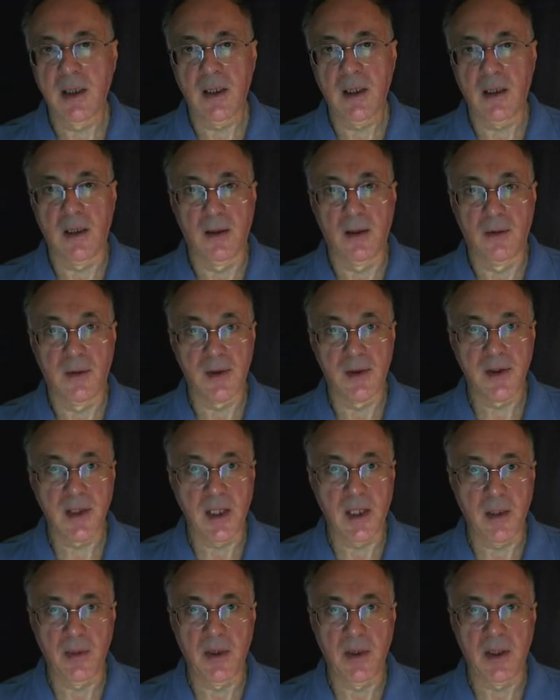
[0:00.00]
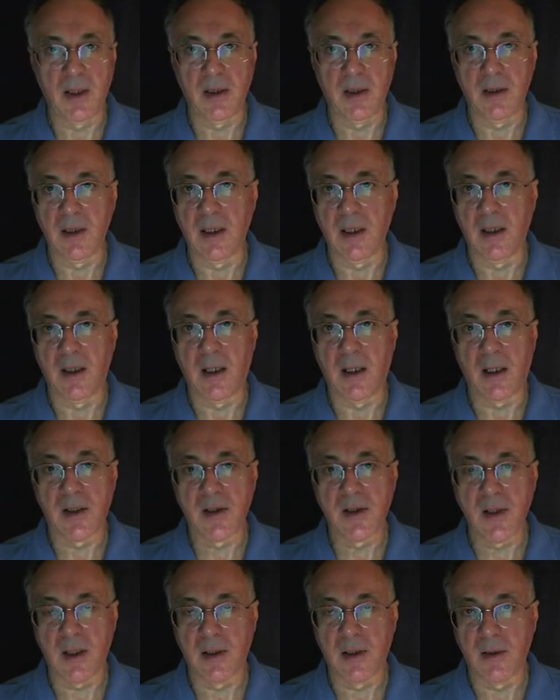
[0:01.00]
tell what's happening in the inner
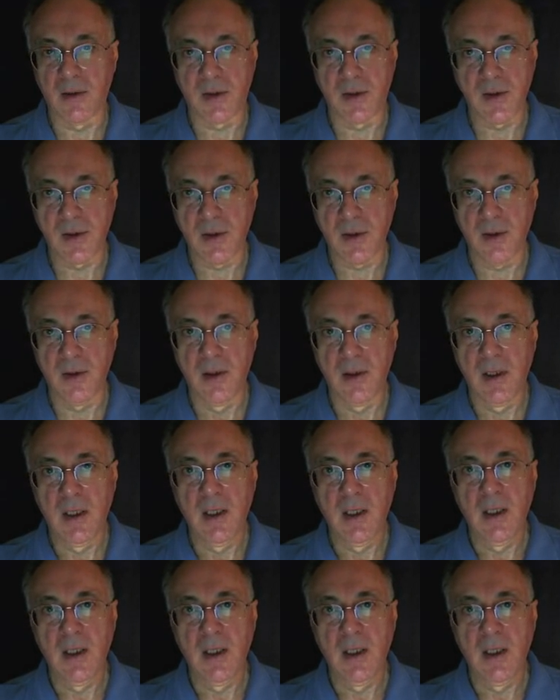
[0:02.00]
arcsecond or so.